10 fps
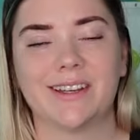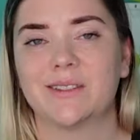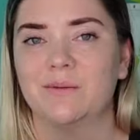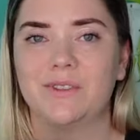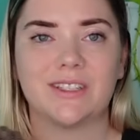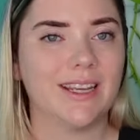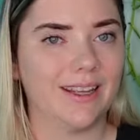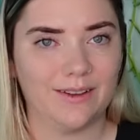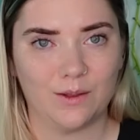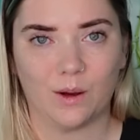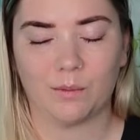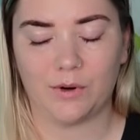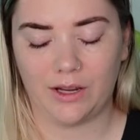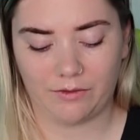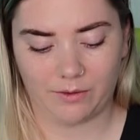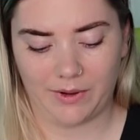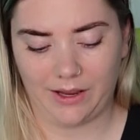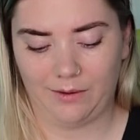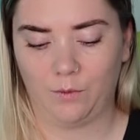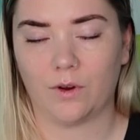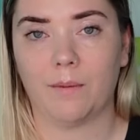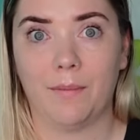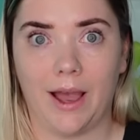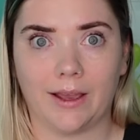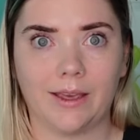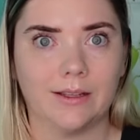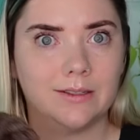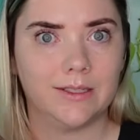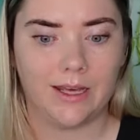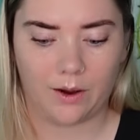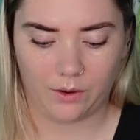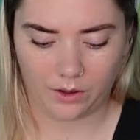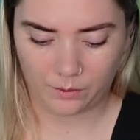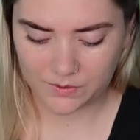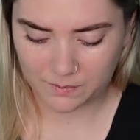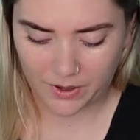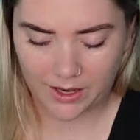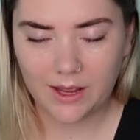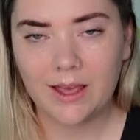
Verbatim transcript: So I'm just taking a long break from it and we'll come back and see how it goes. But